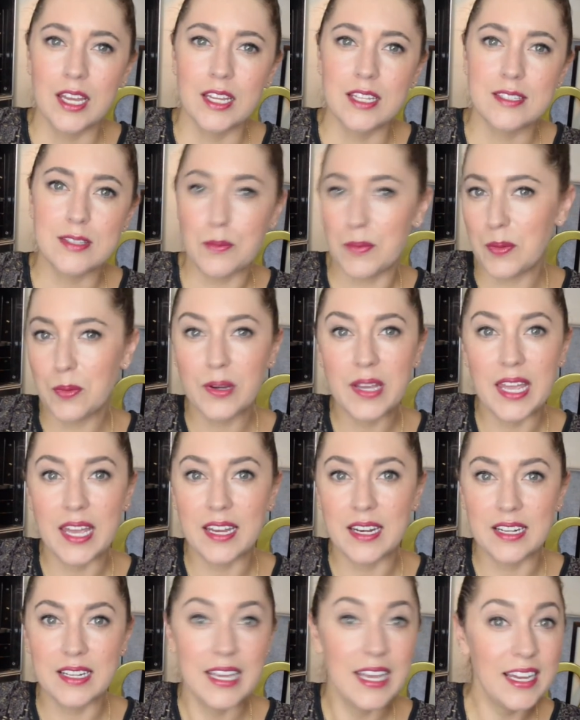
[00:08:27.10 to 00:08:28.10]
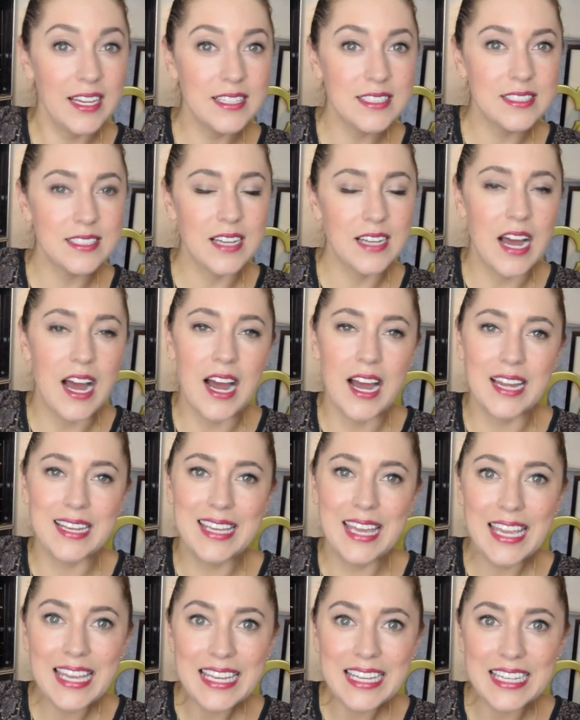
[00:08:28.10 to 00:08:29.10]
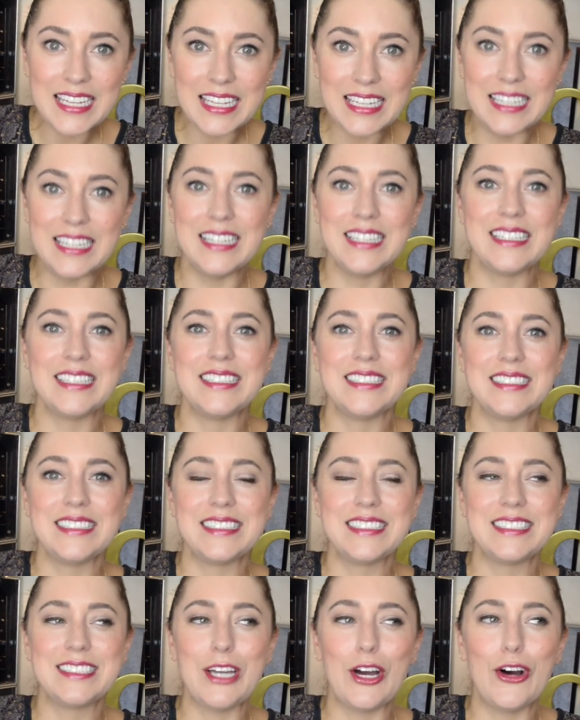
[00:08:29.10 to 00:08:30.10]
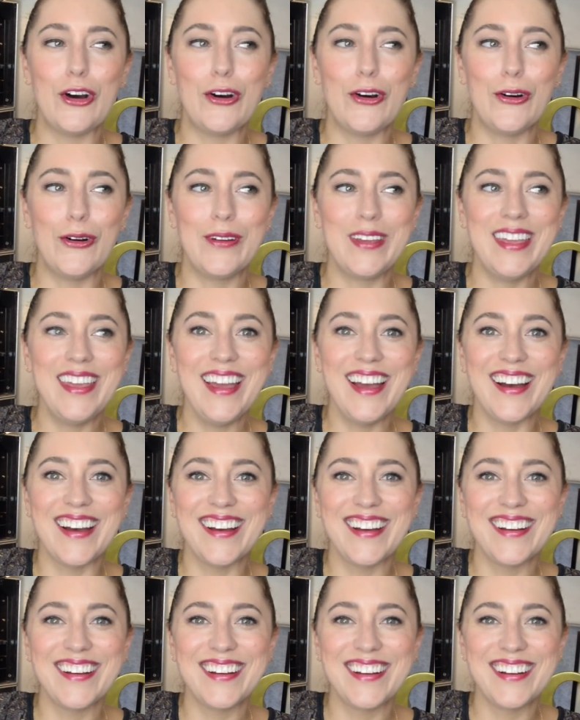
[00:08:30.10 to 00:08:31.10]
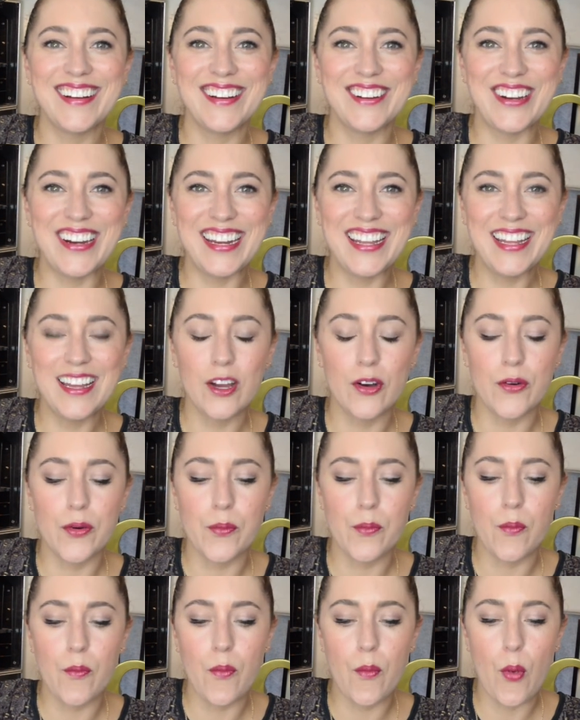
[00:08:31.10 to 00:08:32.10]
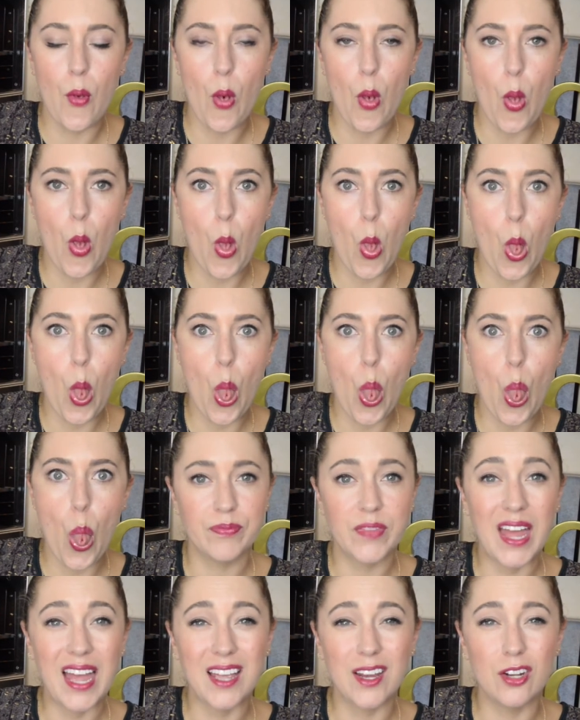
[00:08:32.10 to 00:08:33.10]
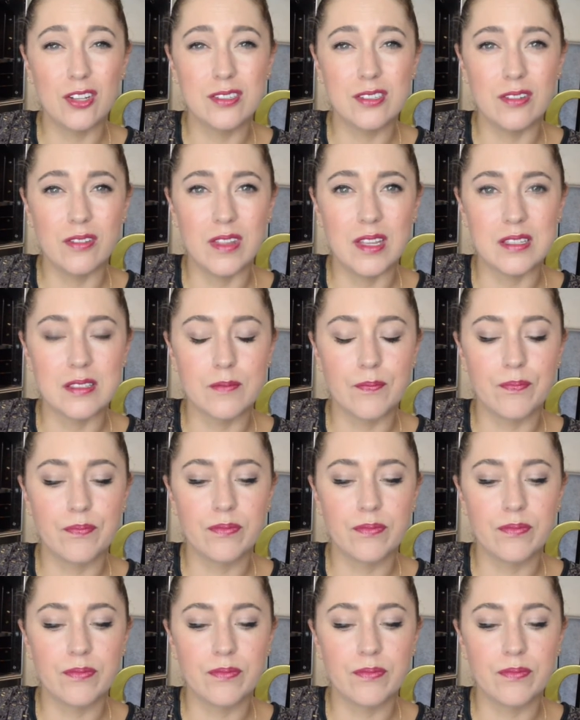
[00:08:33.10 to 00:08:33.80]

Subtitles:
some people can and can't? I can. So yeah, ready? I can also do this.